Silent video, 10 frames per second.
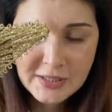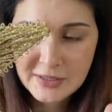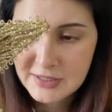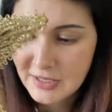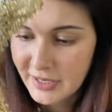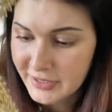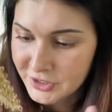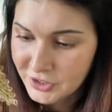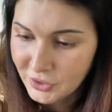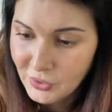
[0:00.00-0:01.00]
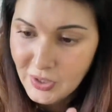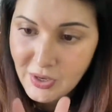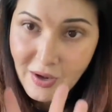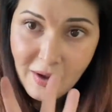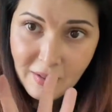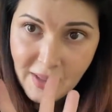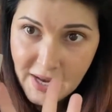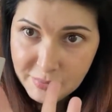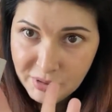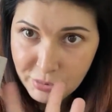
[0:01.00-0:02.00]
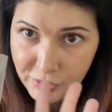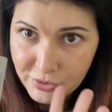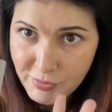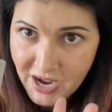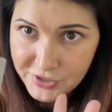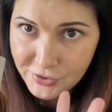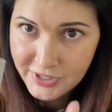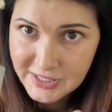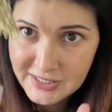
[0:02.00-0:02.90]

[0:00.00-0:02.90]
inside, so let me put batteries